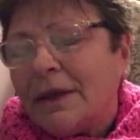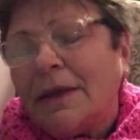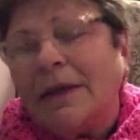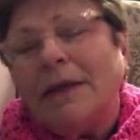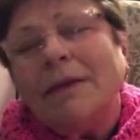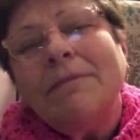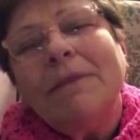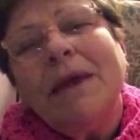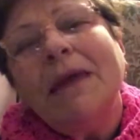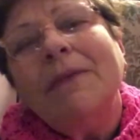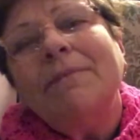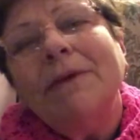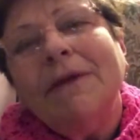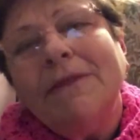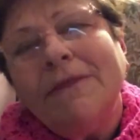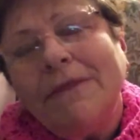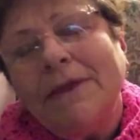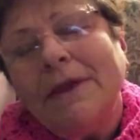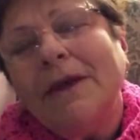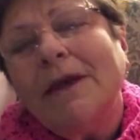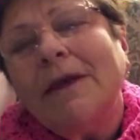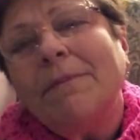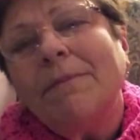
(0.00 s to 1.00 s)
It made me
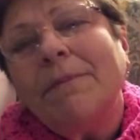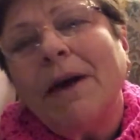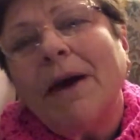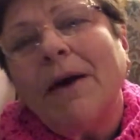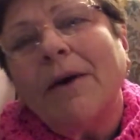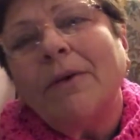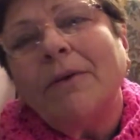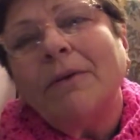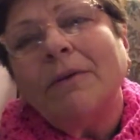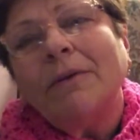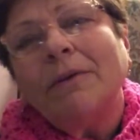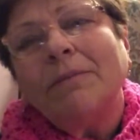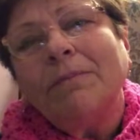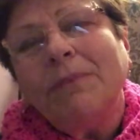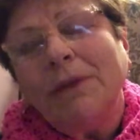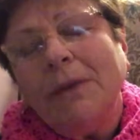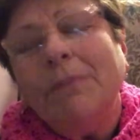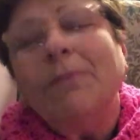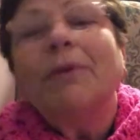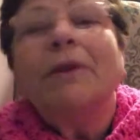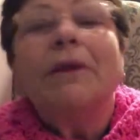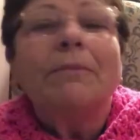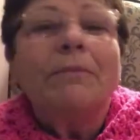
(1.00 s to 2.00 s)
think about
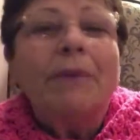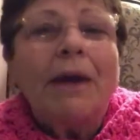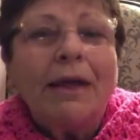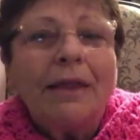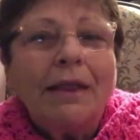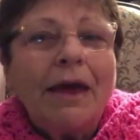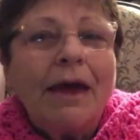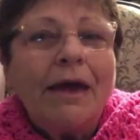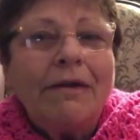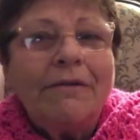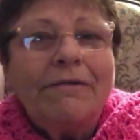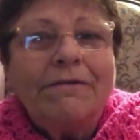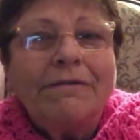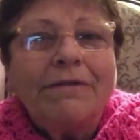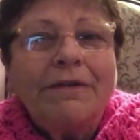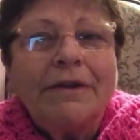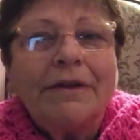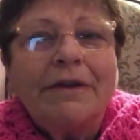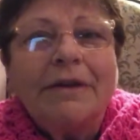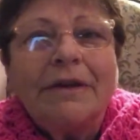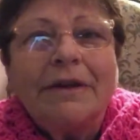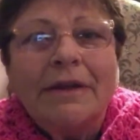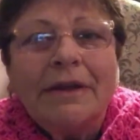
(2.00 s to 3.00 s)
people in my life
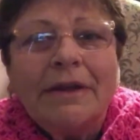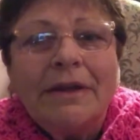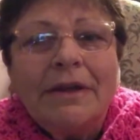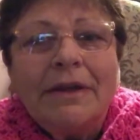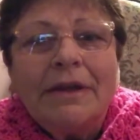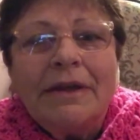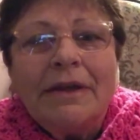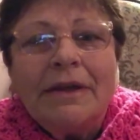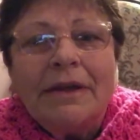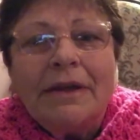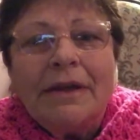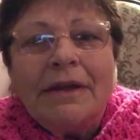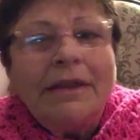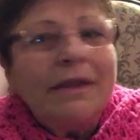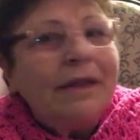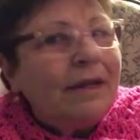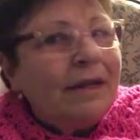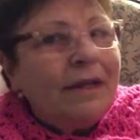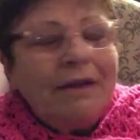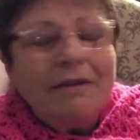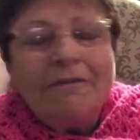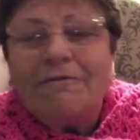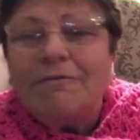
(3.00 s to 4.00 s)

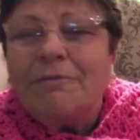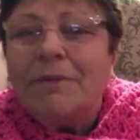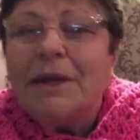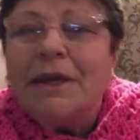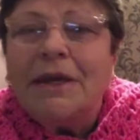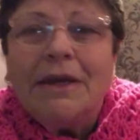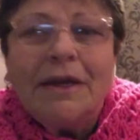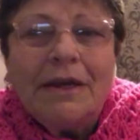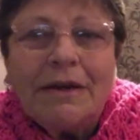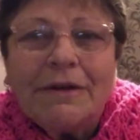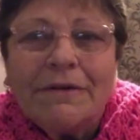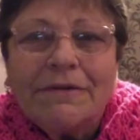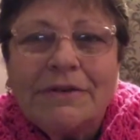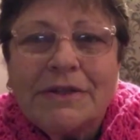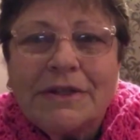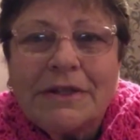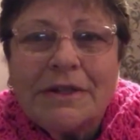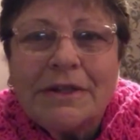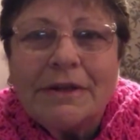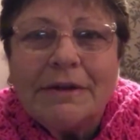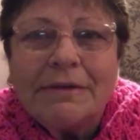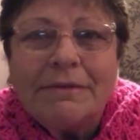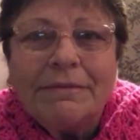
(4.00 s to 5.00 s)
that give me
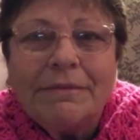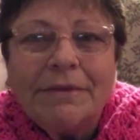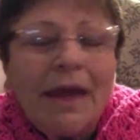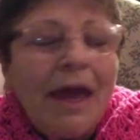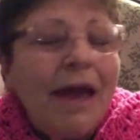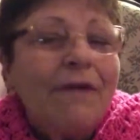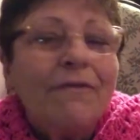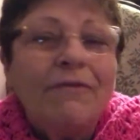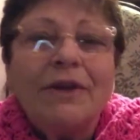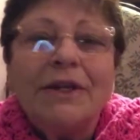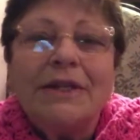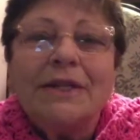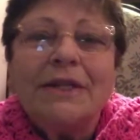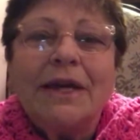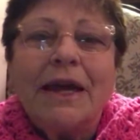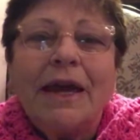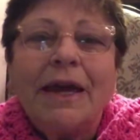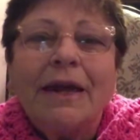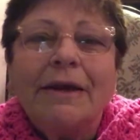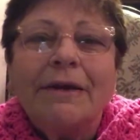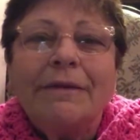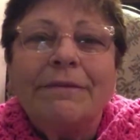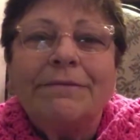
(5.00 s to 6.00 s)
gifts every
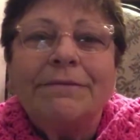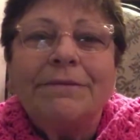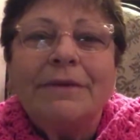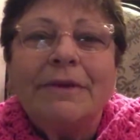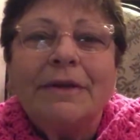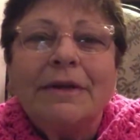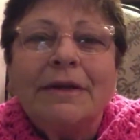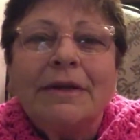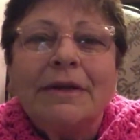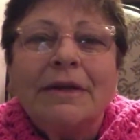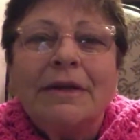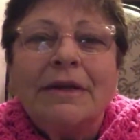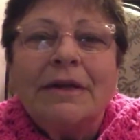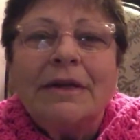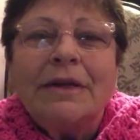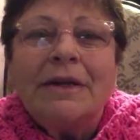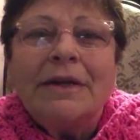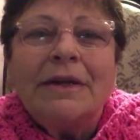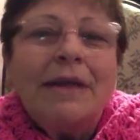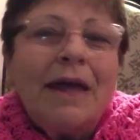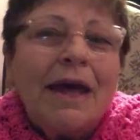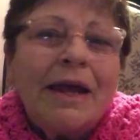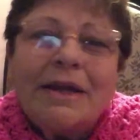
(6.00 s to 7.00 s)
day.
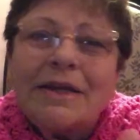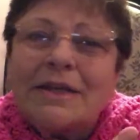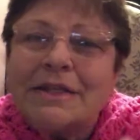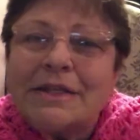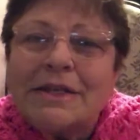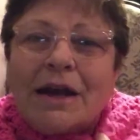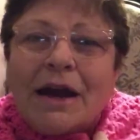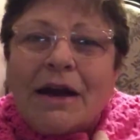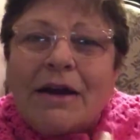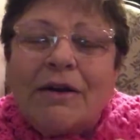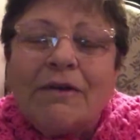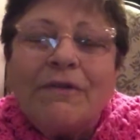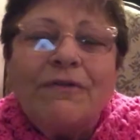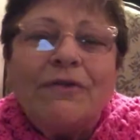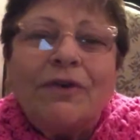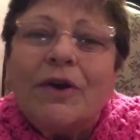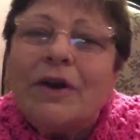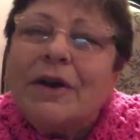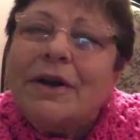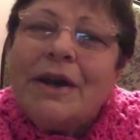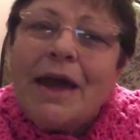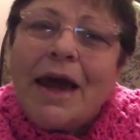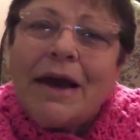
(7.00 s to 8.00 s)
Not a scarf or
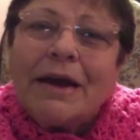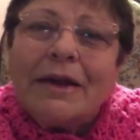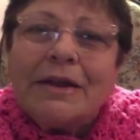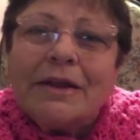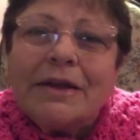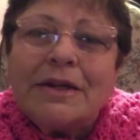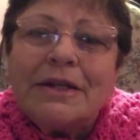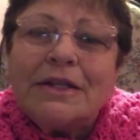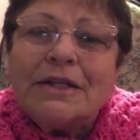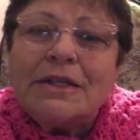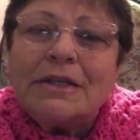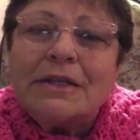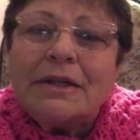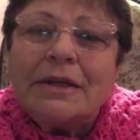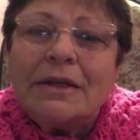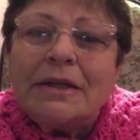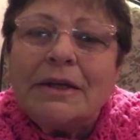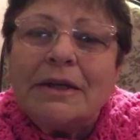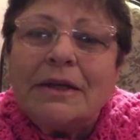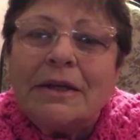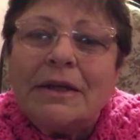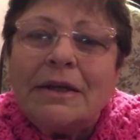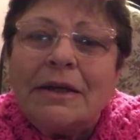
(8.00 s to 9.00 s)
a necklace,
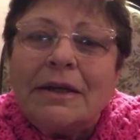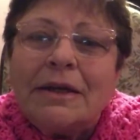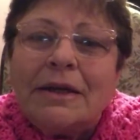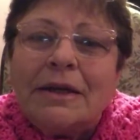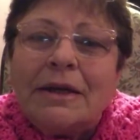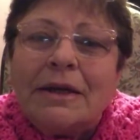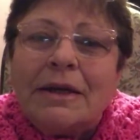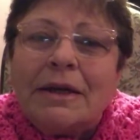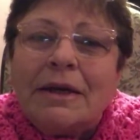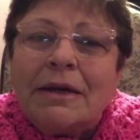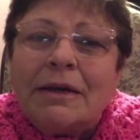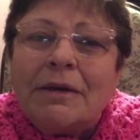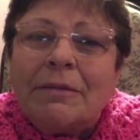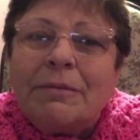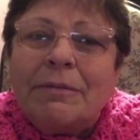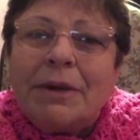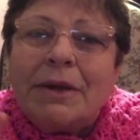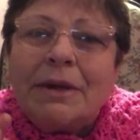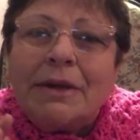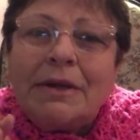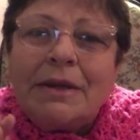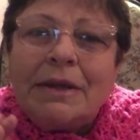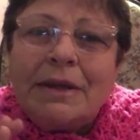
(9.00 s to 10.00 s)

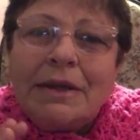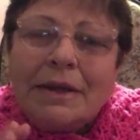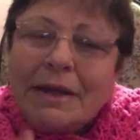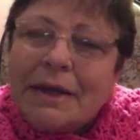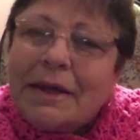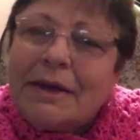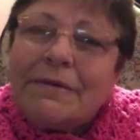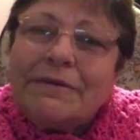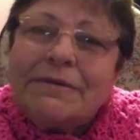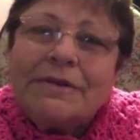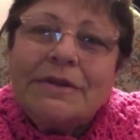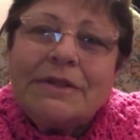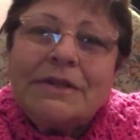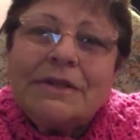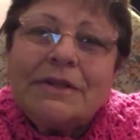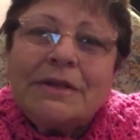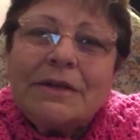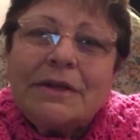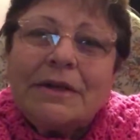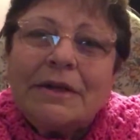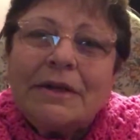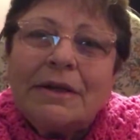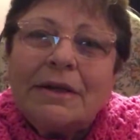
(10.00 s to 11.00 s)
but
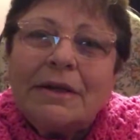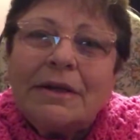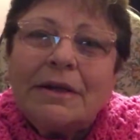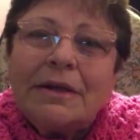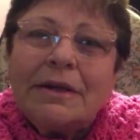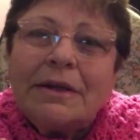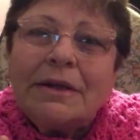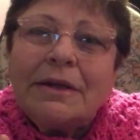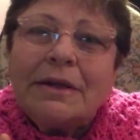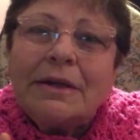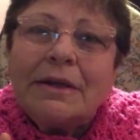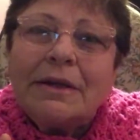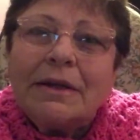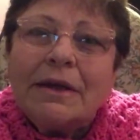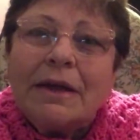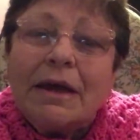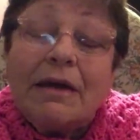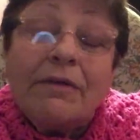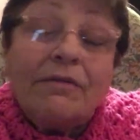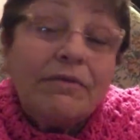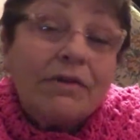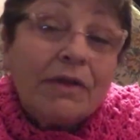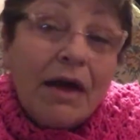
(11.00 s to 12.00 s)
gifts
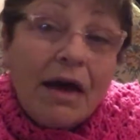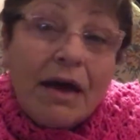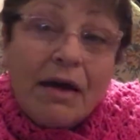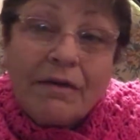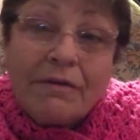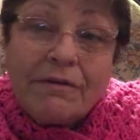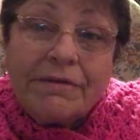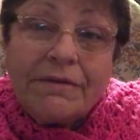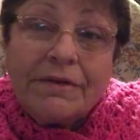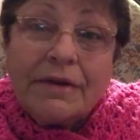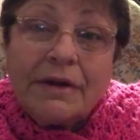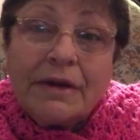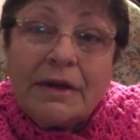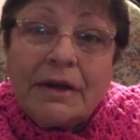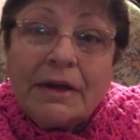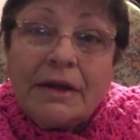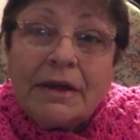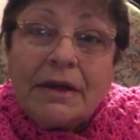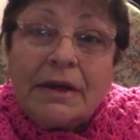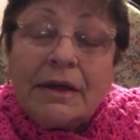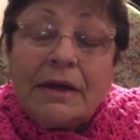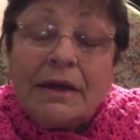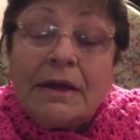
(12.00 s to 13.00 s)
of love,
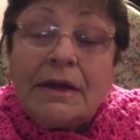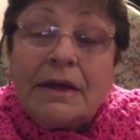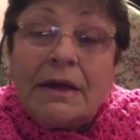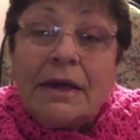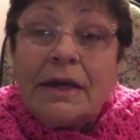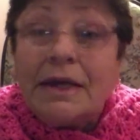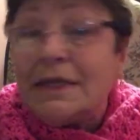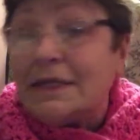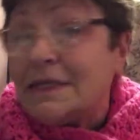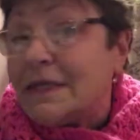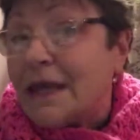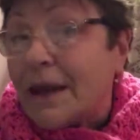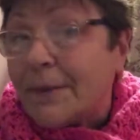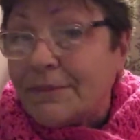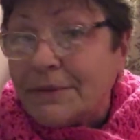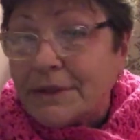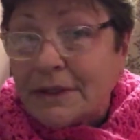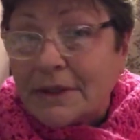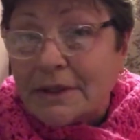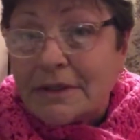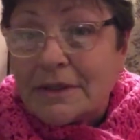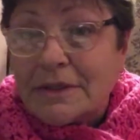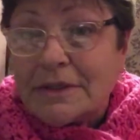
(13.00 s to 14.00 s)

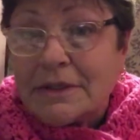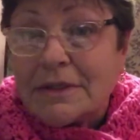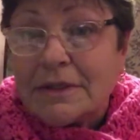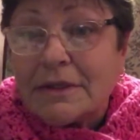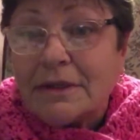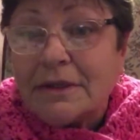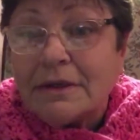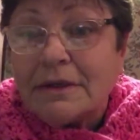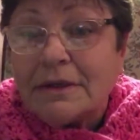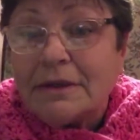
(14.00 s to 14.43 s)
acceptance,